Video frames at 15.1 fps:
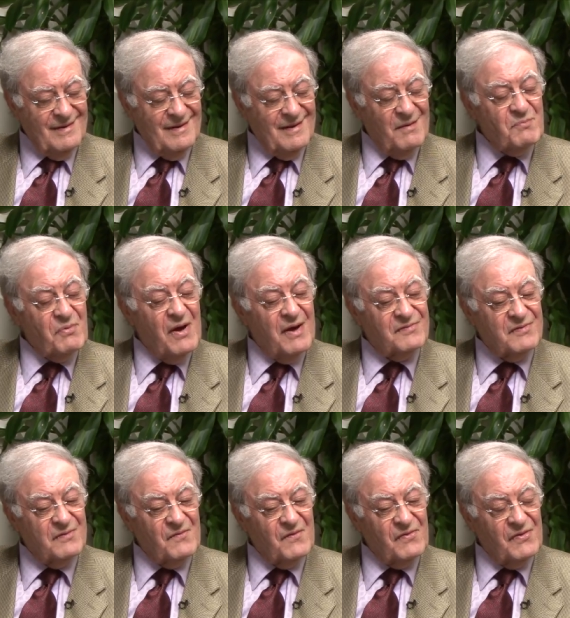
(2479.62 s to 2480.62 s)
a
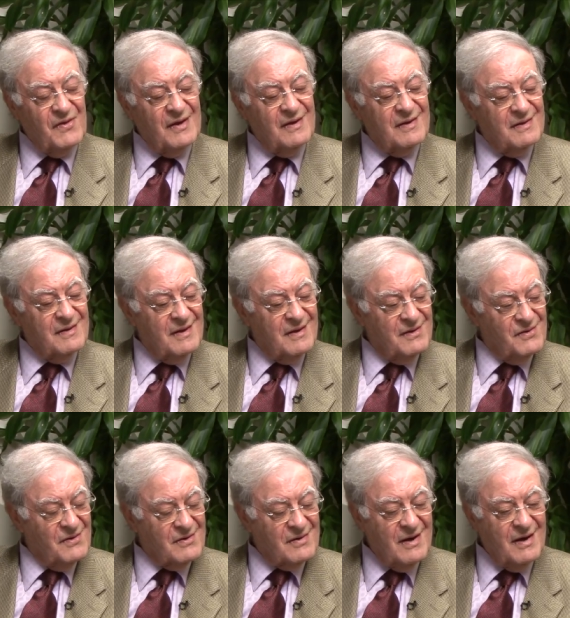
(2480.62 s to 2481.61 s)
positive thing in, in
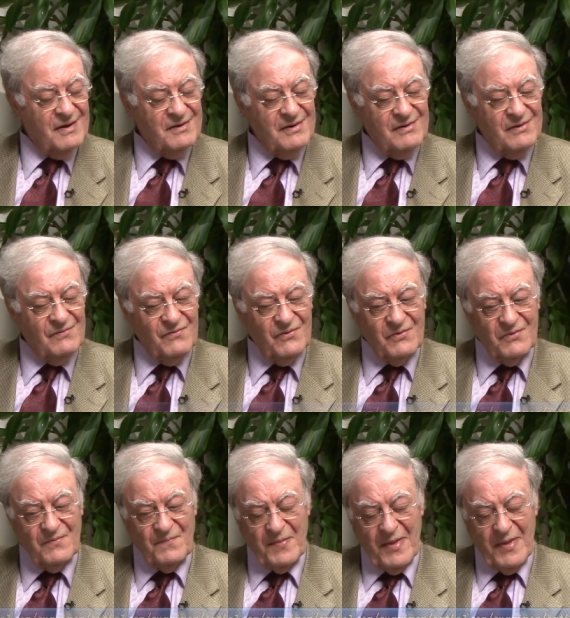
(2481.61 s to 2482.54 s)
your kind interview.